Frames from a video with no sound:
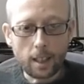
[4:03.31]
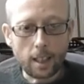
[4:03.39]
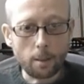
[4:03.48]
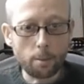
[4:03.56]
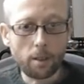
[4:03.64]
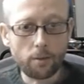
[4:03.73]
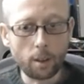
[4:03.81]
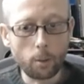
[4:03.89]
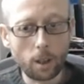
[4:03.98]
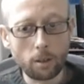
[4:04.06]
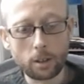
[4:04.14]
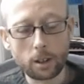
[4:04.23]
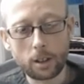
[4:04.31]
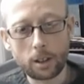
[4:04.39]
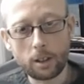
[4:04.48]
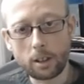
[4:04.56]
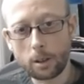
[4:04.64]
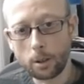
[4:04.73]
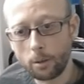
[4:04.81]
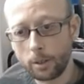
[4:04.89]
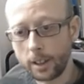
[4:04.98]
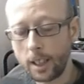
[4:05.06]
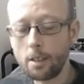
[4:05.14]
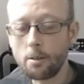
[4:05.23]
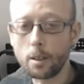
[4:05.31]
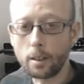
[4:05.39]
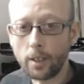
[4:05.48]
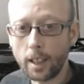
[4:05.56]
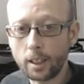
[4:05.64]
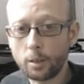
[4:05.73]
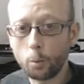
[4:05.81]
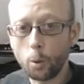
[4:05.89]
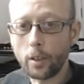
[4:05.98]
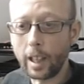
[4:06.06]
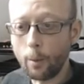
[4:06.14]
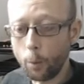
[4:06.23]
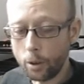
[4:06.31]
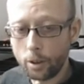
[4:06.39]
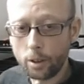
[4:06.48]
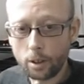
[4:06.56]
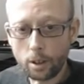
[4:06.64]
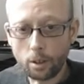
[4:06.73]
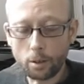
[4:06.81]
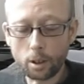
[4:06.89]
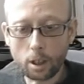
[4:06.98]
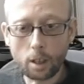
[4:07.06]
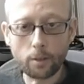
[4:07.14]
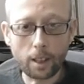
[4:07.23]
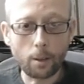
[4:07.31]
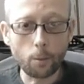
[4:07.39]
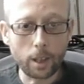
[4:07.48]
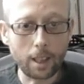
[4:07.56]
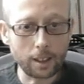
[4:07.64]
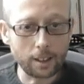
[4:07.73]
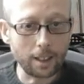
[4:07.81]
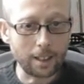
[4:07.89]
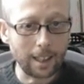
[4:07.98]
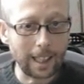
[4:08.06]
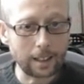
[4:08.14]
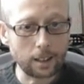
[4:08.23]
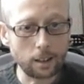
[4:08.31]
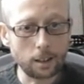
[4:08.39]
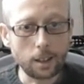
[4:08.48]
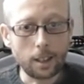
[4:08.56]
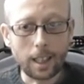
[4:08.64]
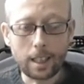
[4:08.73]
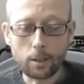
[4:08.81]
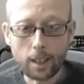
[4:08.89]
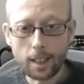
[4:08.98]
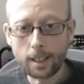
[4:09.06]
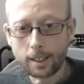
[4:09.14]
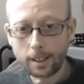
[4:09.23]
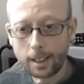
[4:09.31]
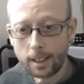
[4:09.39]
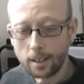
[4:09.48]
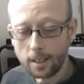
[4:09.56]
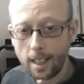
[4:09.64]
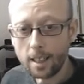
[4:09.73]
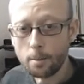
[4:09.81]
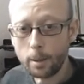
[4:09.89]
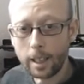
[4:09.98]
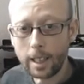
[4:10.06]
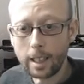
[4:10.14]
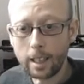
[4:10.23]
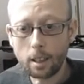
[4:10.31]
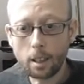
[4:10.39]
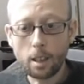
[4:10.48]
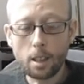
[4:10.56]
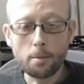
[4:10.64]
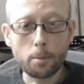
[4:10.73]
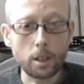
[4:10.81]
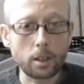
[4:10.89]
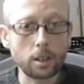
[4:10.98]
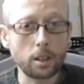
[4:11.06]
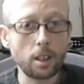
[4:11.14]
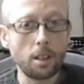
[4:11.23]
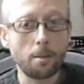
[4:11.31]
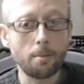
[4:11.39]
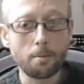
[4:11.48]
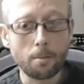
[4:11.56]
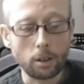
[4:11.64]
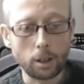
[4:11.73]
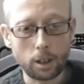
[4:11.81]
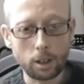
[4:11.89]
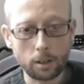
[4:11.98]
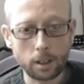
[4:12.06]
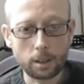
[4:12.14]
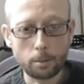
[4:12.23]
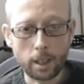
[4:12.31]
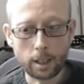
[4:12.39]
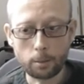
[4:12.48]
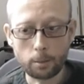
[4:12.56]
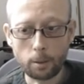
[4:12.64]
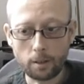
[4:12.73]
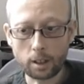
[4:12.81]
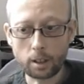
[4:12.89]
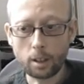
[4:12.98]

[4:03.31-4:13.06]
In a perfect world, students will always tell you in advance what they want you to cover within a certain lesson, and you can insist on that at the beginning, but most students, in my experience,